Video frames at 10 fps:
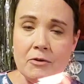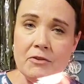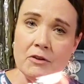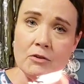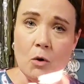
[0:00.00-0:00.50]
with
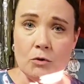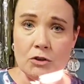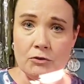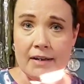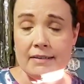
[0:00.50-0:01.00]
this whole
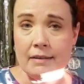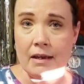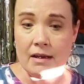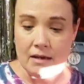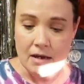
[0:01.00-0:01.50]
stress
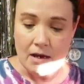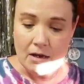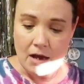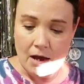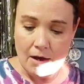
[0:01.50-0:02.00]
thing,
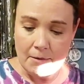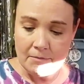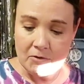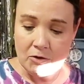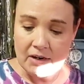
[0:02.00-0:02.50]

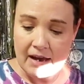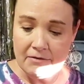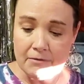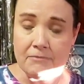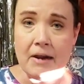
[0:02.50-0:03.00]
you can have
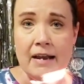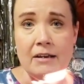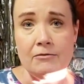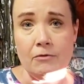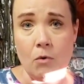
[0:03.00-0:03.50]
them
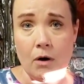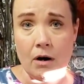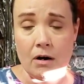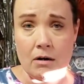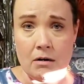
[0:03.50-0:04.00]
fighting
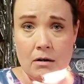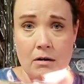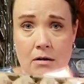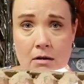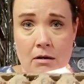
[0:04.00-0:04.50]
for,
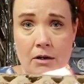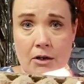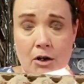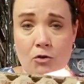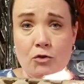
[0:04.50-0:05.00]

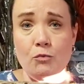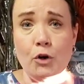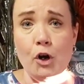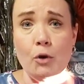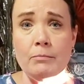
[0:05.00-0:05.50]
you know,
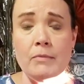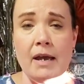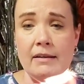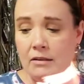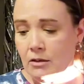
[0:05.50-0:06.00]
room.
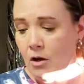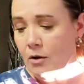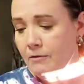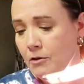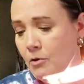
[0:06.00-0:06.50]
And so
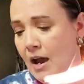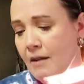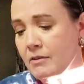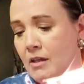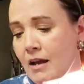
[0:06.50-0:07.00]
if you
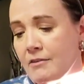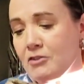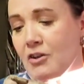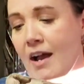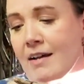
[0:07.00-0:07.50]
have a lot of
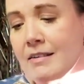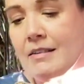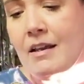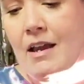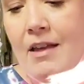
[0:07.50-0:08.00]

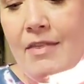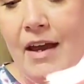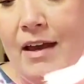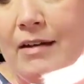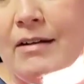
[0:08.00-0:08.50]
stress,
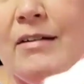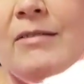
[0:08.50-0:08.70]
then